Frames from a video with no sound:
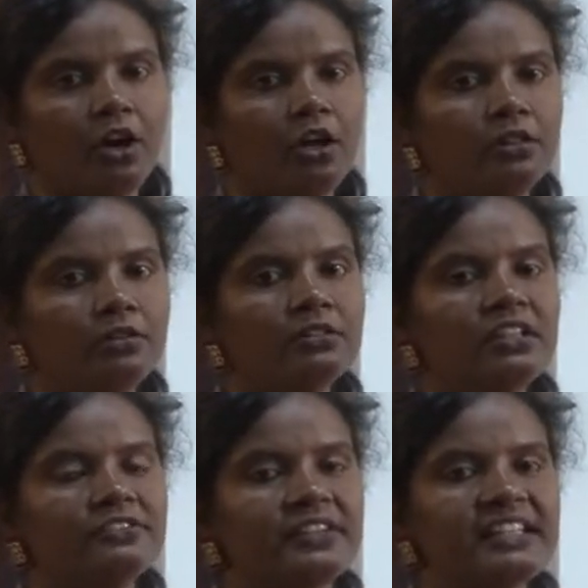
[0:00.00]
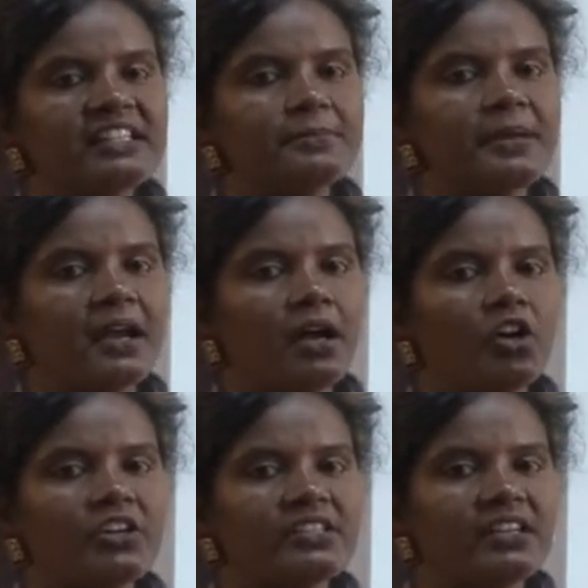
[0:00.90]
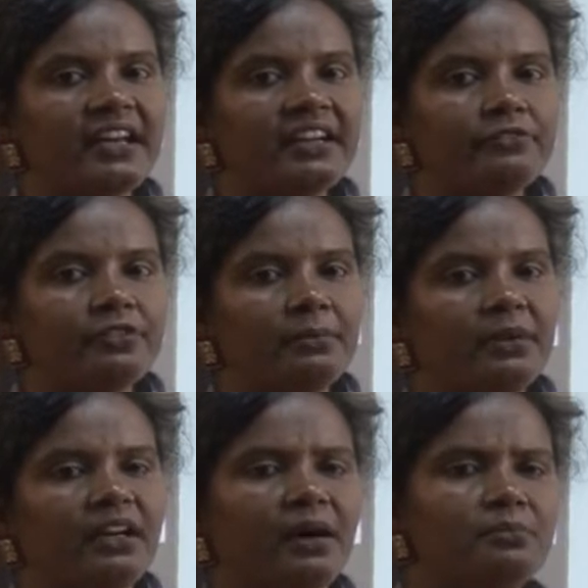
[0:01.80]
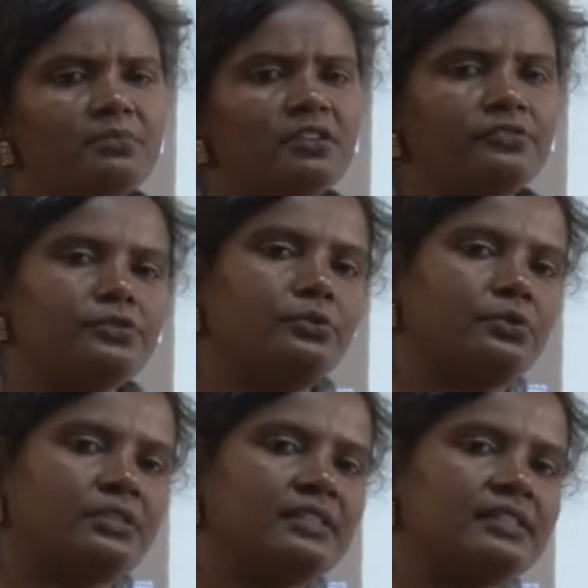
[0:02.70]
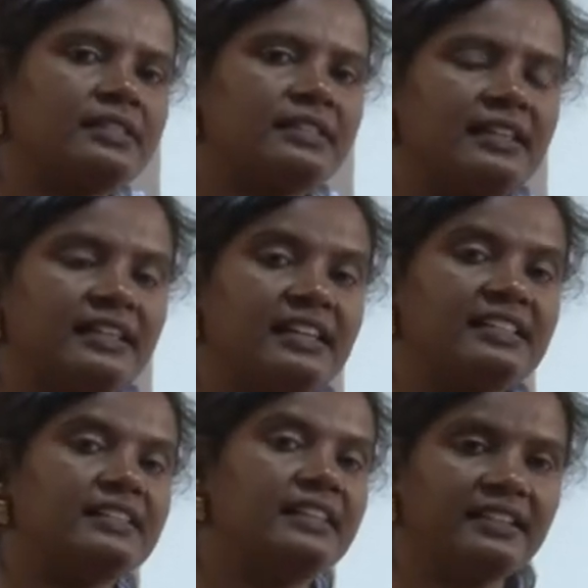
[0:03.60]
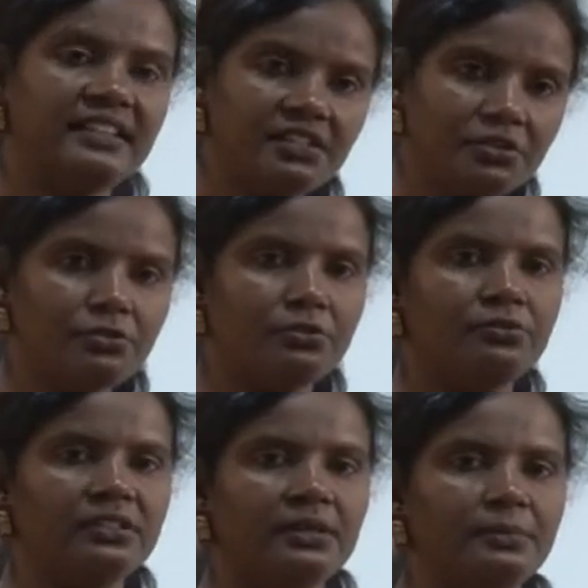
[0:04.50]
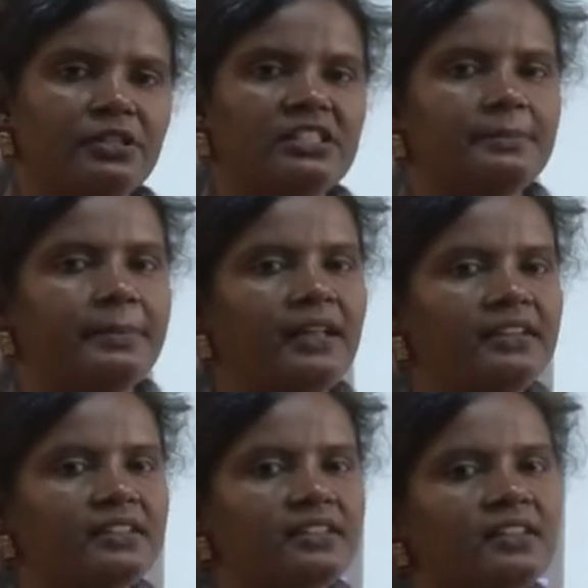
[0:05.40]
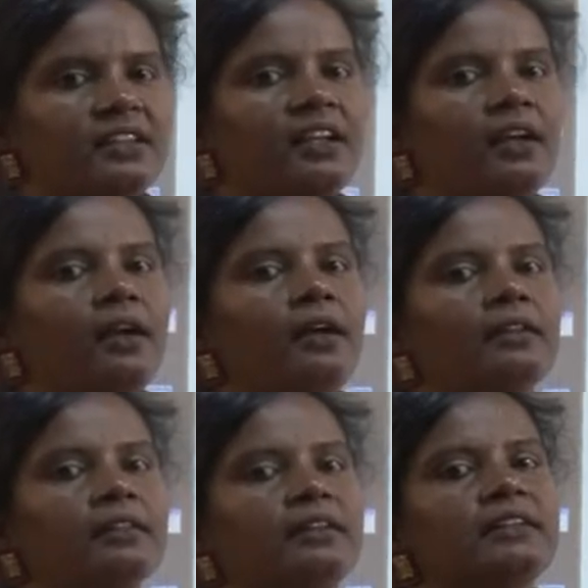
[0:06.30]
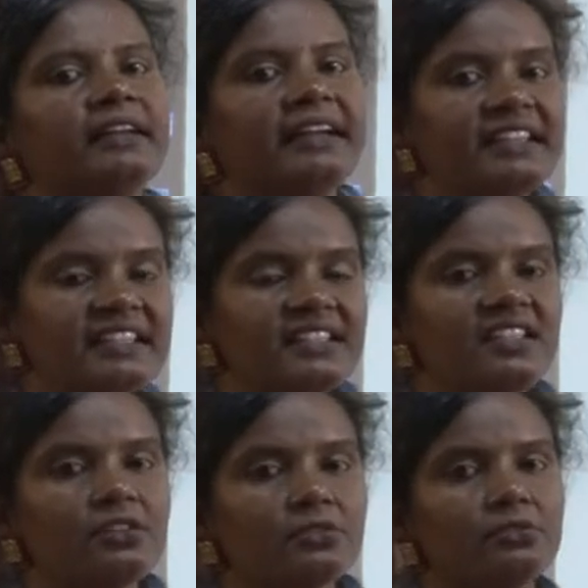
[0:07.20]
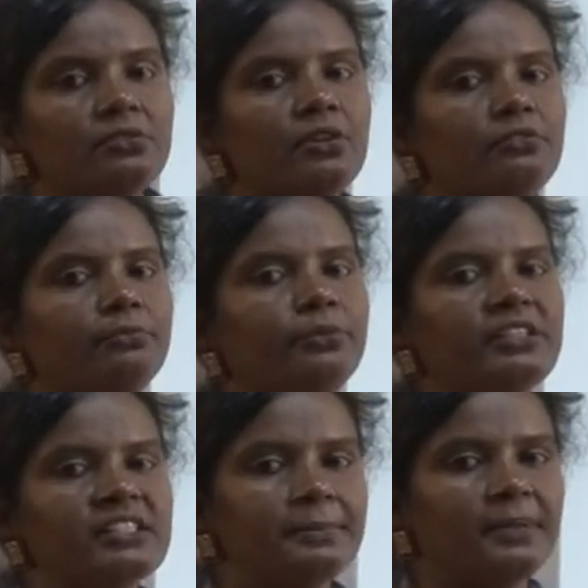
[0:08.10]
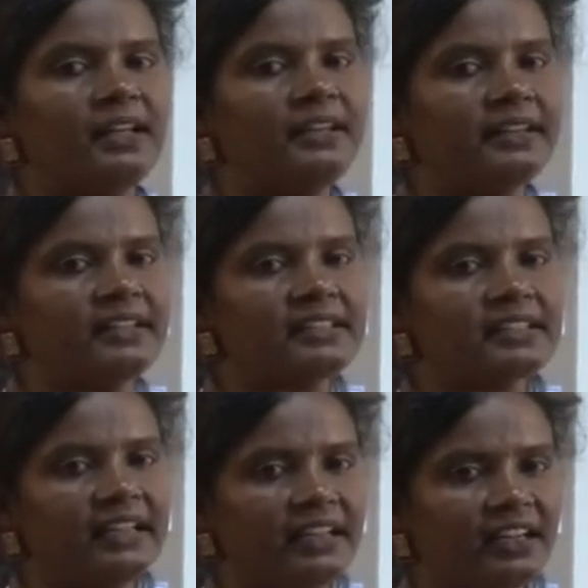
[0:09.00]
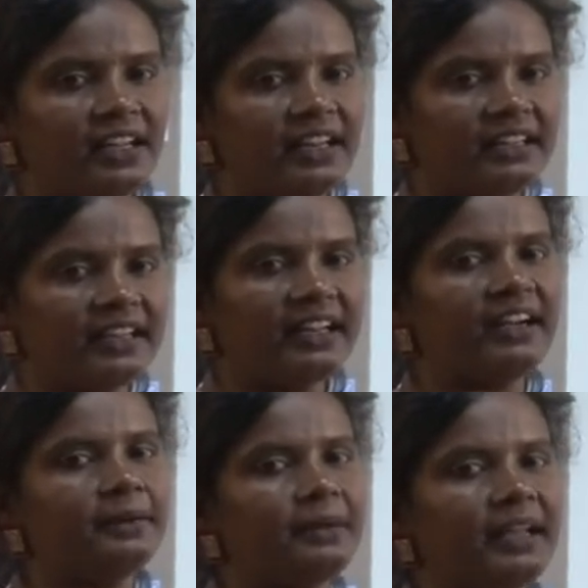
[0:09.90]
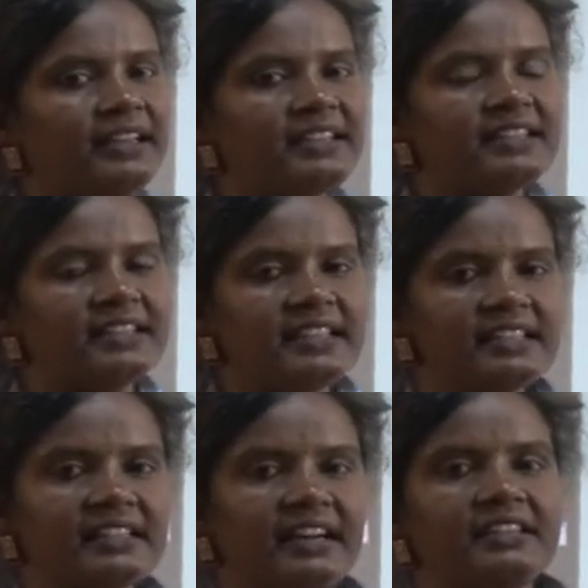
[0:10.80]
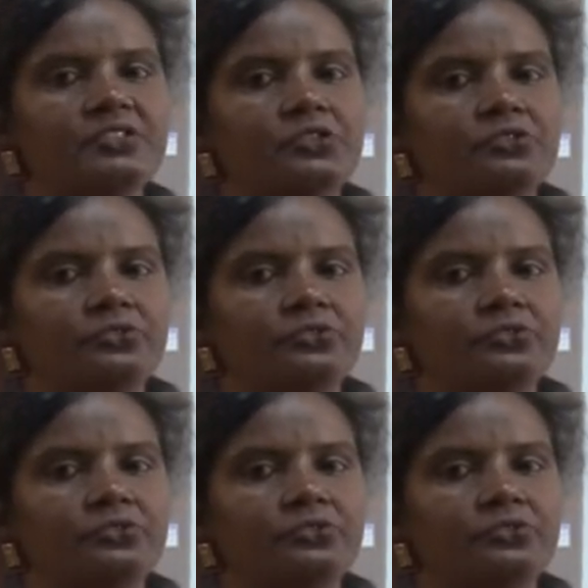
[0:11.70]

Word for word: Although the waste may originate from a number of sources that has nothing to do with the municipality, the traditional role of municipalities in collecting and managing these kinds of